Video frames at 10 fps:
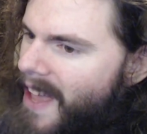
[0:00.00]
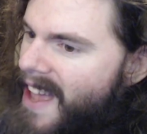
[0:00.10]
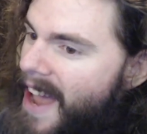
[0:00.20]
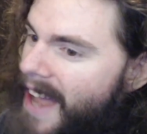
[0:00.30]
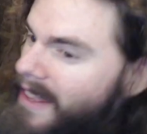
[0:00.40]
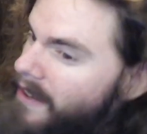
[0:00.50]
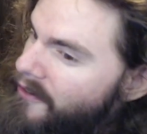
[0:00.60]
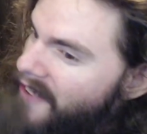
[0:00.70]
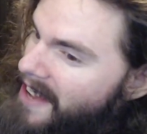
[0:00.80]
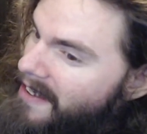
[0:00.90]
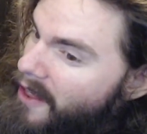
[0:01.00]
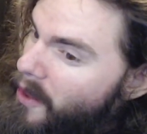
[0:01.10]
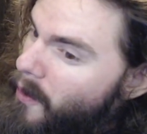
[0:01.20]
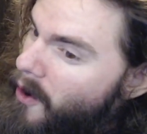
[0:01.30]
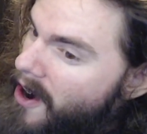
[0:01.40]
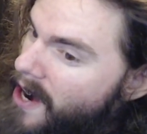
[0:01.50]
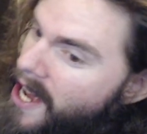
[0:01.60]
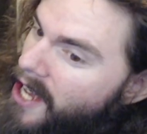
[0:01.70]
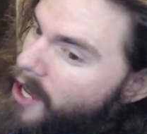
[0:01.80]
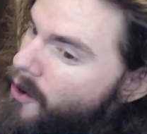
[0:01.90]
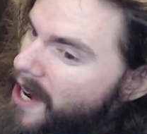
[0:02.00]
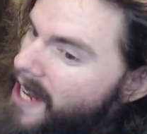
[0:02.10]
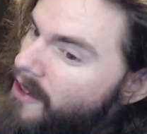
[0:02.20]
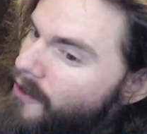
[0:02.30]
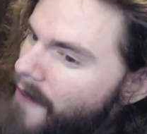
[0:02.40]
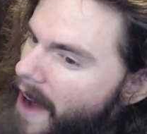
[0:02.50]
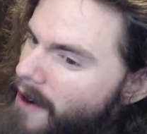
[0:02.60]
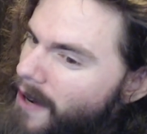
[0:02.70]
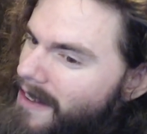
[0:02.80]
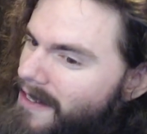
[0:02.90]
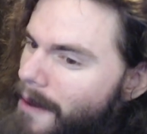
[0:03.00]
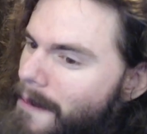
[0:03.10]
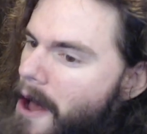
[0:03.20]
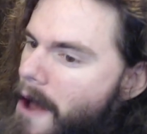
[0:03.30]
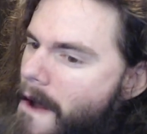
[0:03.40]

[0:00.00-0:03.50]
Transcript: At this phase in the war, Ukraine is firing some